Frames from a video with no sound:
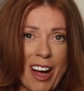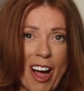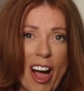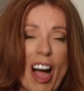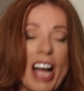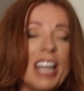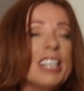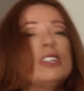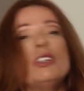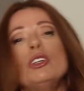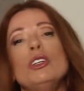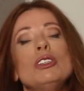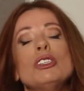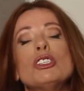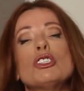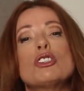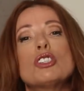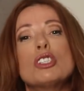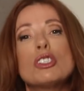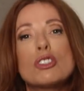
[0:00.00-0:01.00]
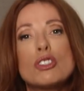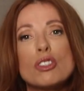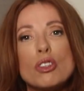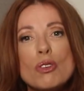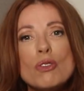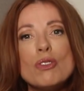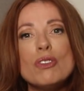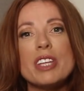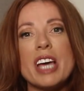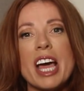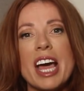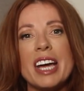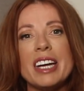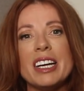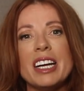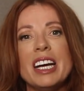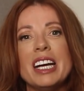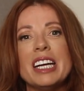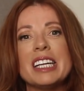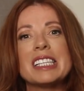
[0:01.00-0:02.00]
I used to do that,
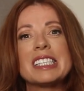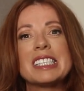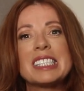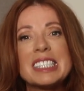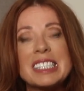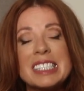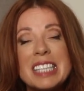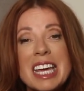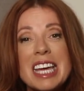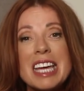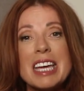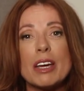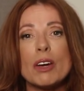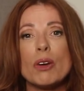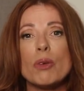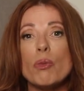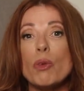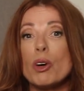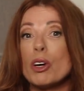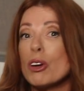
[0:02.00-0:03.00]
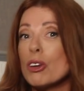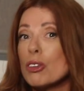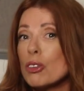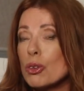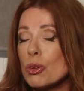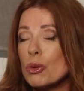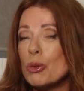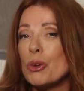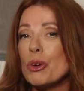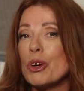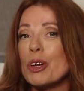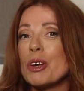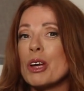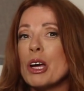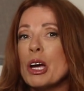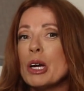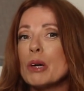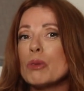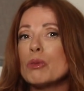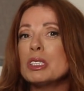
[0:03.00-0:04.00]
seek what I thought
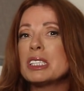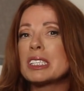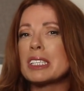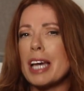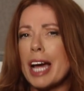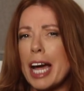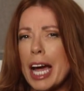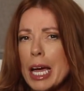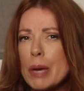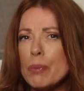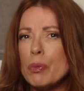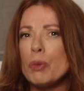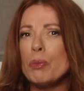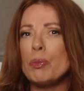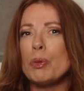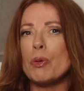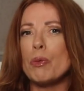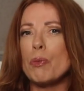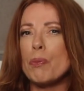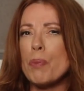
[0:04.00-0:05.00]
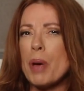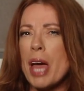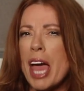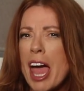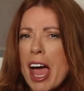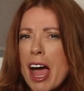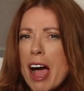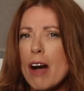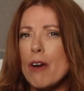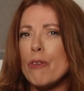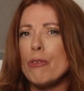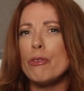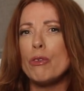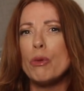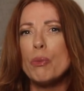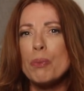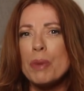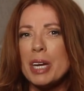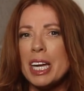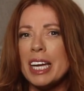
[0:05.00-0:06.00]
was capable, powerful
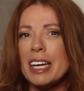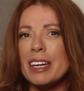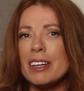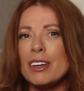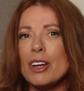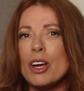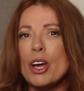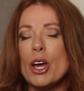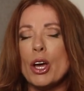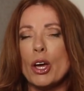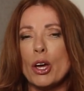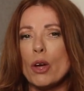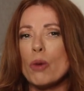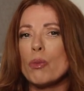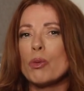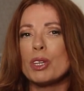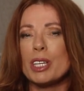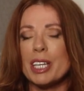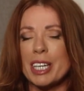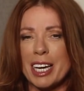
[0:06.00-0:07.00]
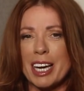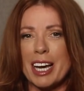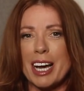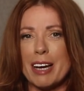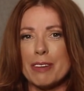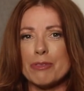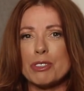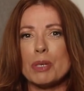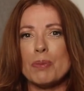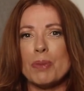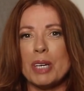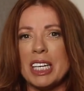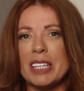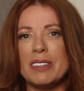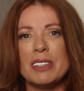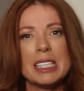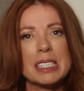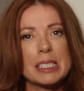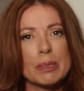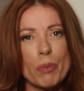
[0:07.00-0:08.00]
men who would look after me
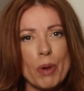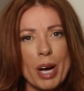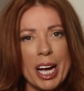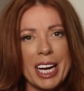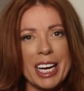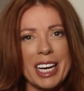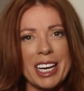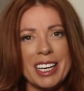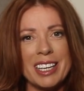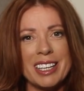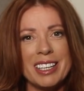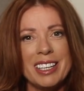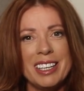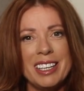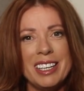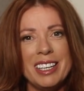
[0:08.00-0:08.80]
in this way.